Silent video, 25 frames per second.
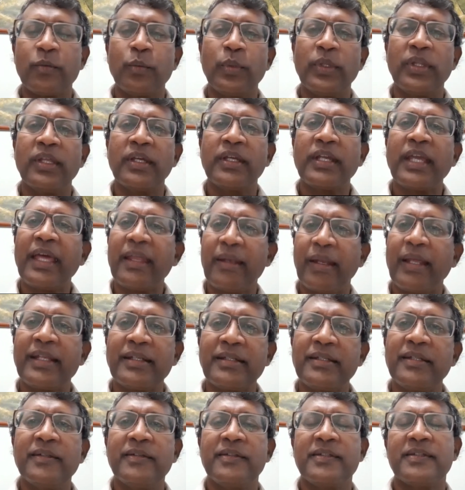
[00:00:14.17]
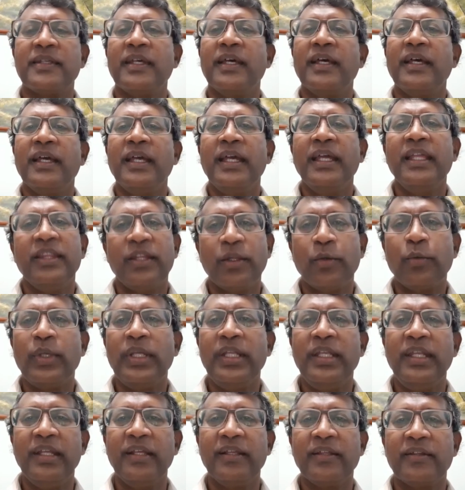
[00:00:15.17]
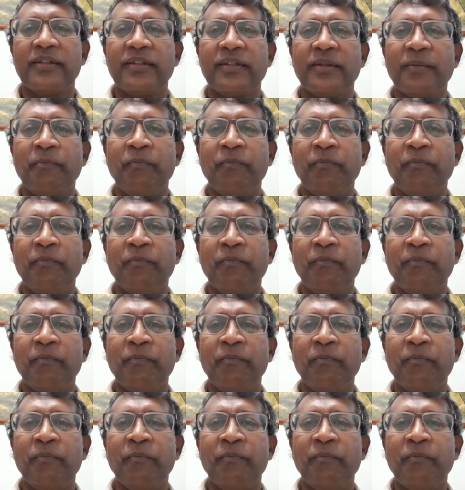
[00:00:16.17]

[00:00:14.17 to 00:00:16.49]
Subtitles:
with the characters in the readings.